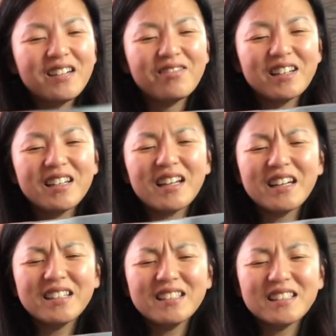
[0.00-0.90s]
What did I
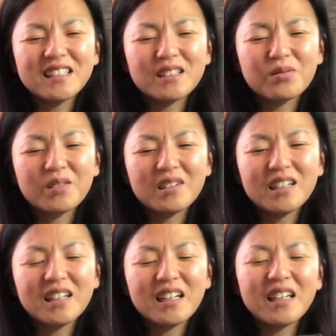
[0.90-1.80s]
use this
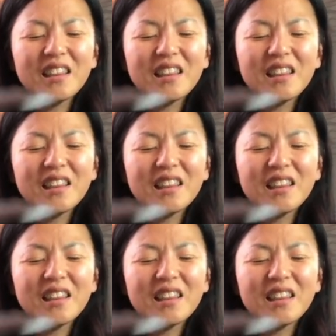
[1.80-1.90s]
for? I